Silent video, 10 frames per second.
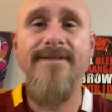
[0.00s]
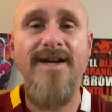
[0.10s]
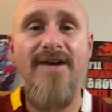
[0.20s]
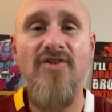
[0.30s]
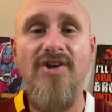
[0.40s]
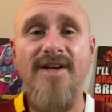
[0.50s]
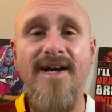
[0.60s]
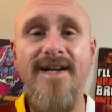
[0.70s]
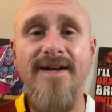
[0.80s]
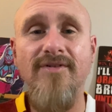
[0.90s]
have a good
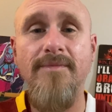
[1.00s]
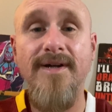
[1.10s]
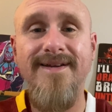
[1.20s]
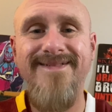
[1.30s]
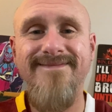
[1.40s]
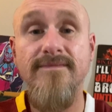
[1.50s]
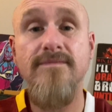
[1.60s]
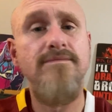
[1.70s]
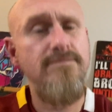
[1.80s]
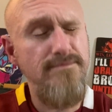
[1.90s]
night, everybody.
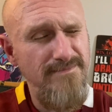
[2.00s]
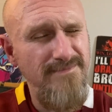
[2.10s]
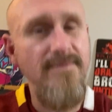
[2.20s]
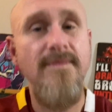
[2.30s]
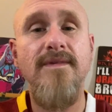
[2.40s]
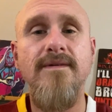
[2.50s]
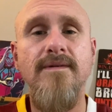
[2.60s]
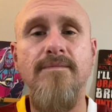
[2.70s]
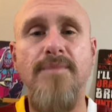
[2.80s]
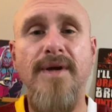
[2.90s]

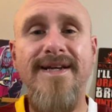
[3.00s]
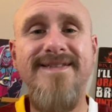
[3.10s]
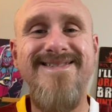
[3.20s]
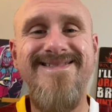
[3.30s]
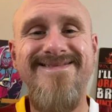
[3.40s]
Peace.